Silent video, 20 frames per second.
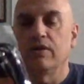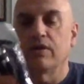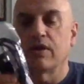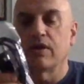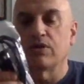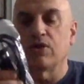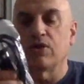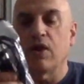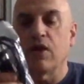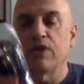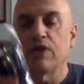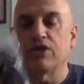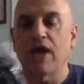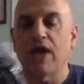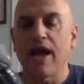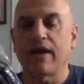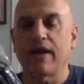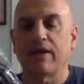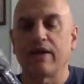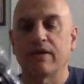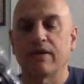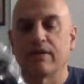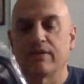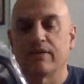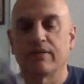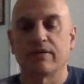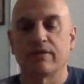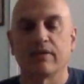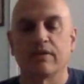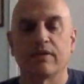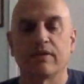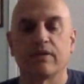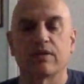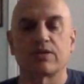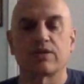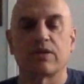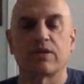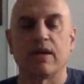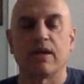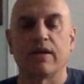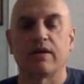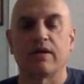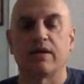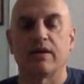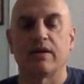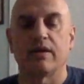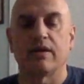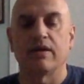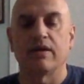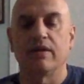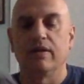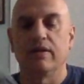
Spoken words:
guitar jack. Looks like a